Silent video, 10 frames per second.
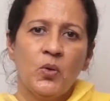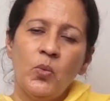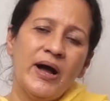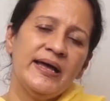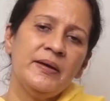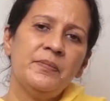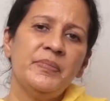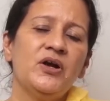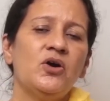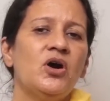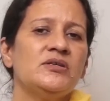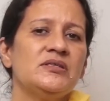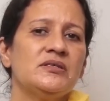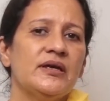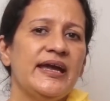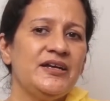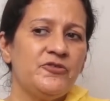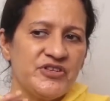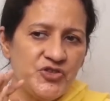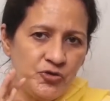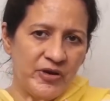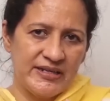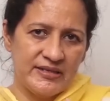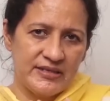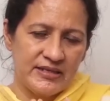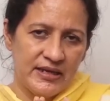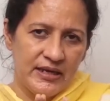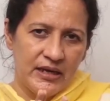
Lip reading: Why? Because it restricts.